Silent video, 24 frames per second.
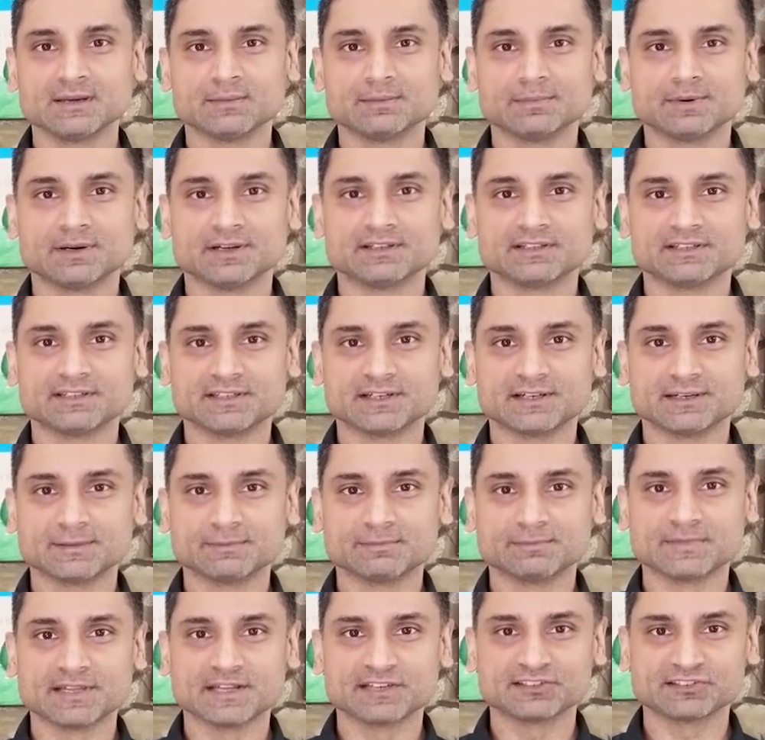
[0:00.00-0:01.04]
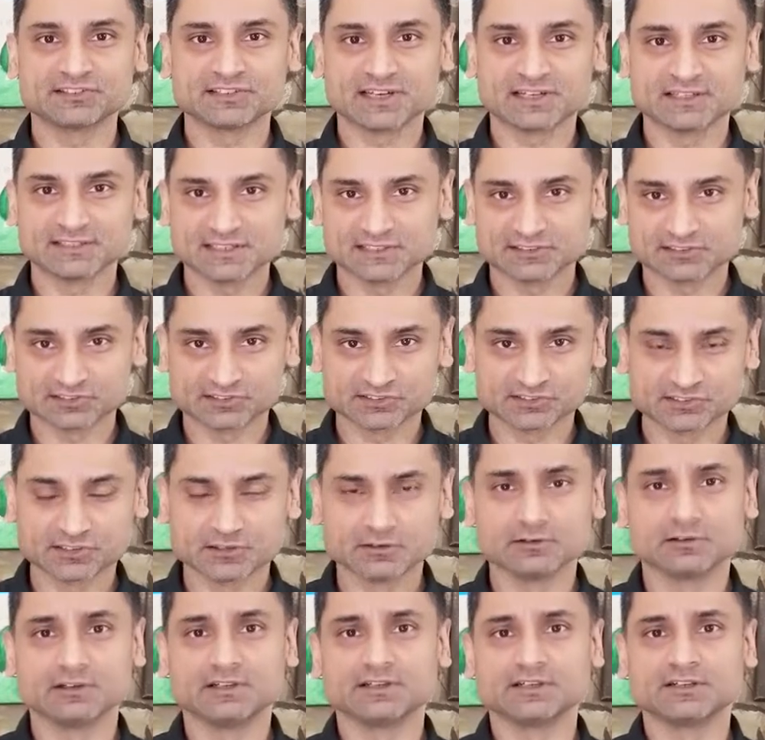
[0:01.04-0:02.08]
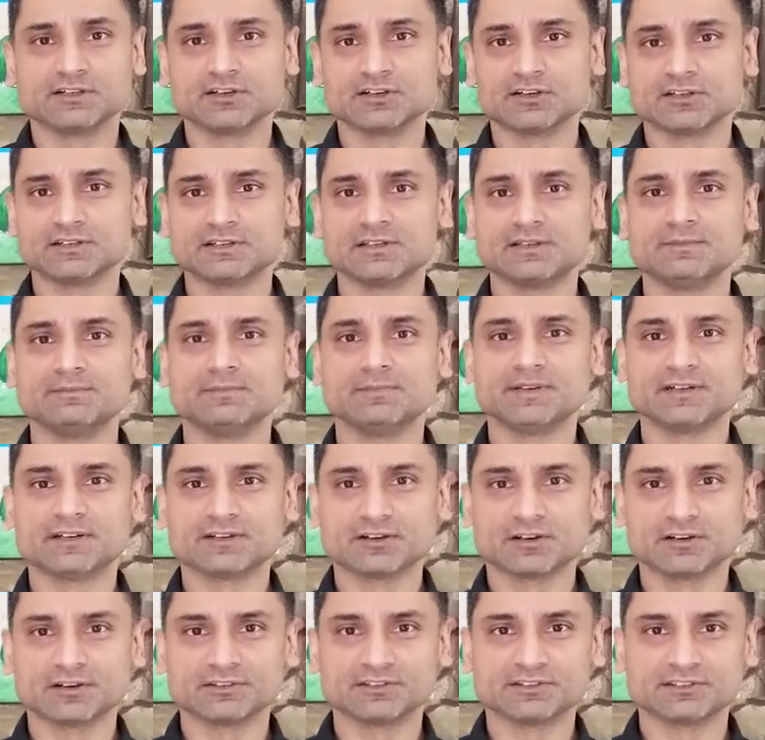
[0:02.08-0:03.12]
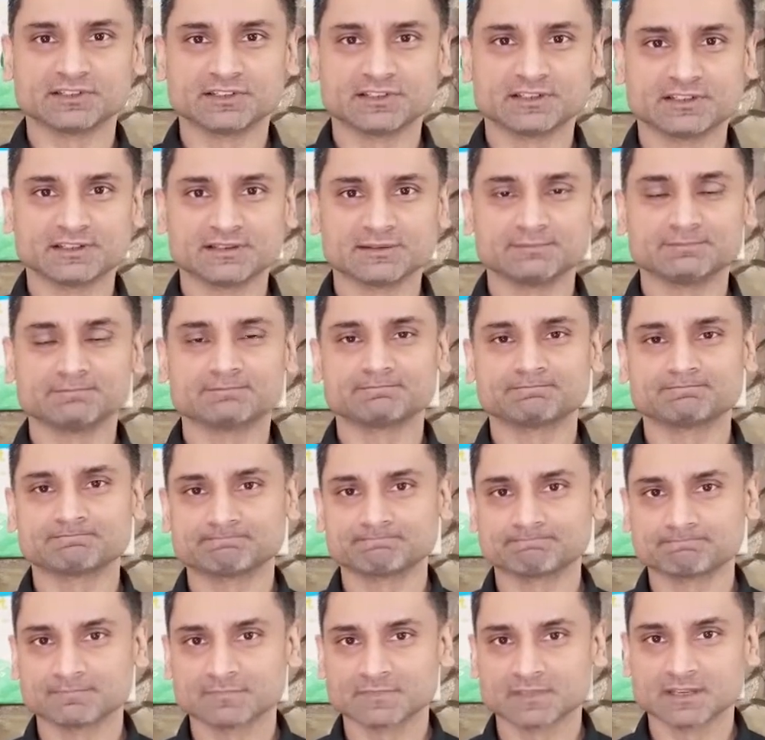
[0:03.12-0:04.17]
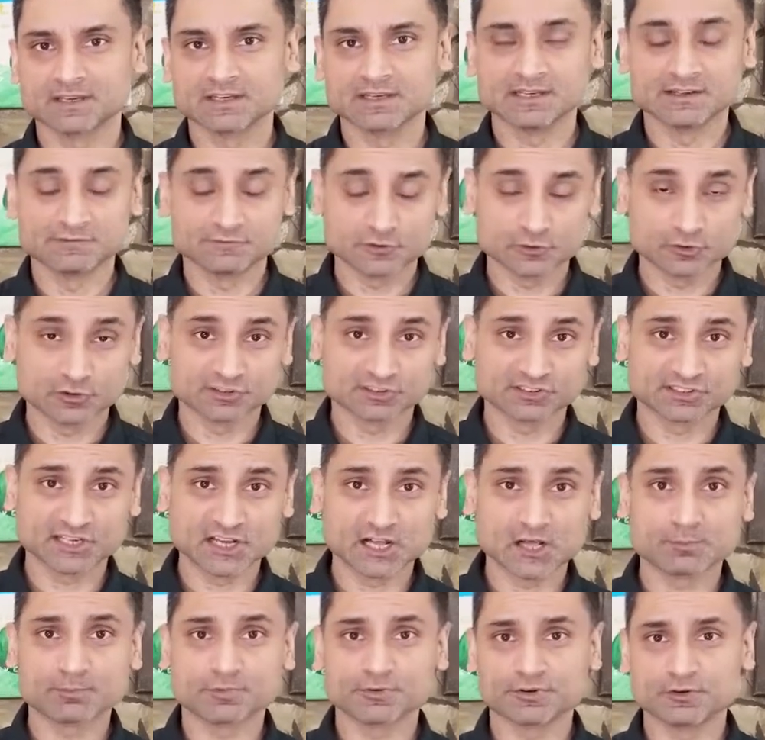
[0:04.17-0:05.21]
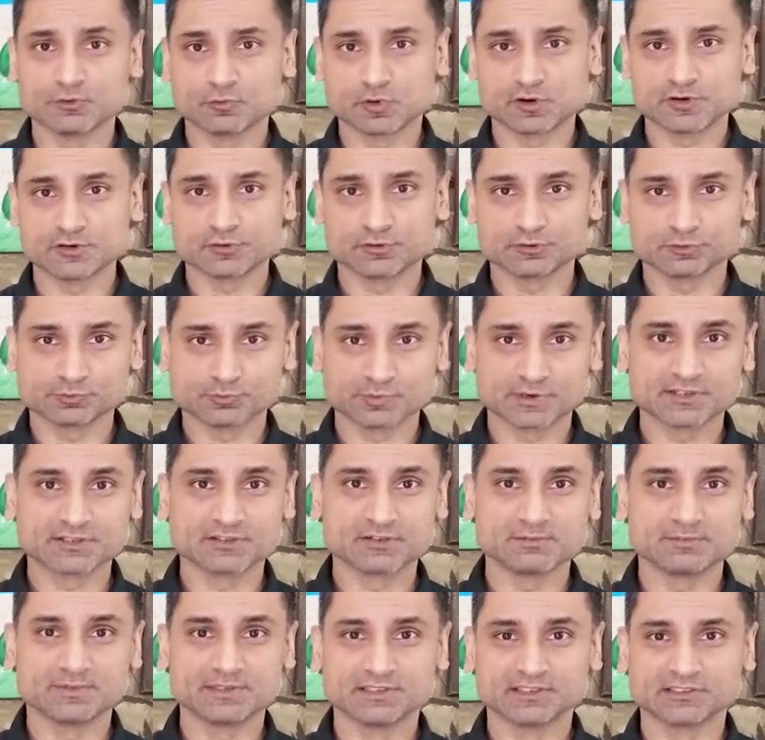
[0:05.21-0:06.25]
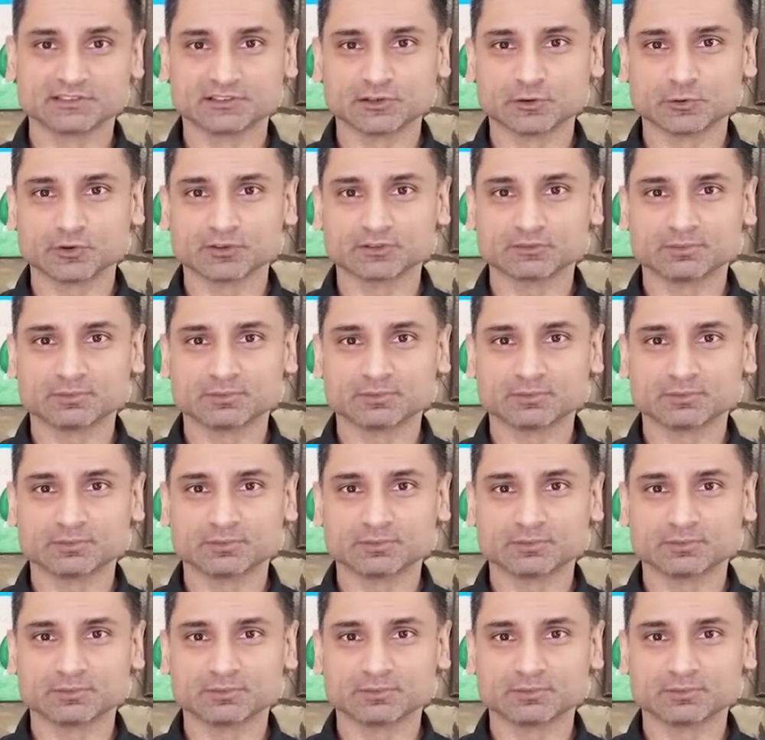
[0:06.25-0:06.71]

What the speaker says: but that's not necessarily good because if you're a scalper, you want your spread to be as low as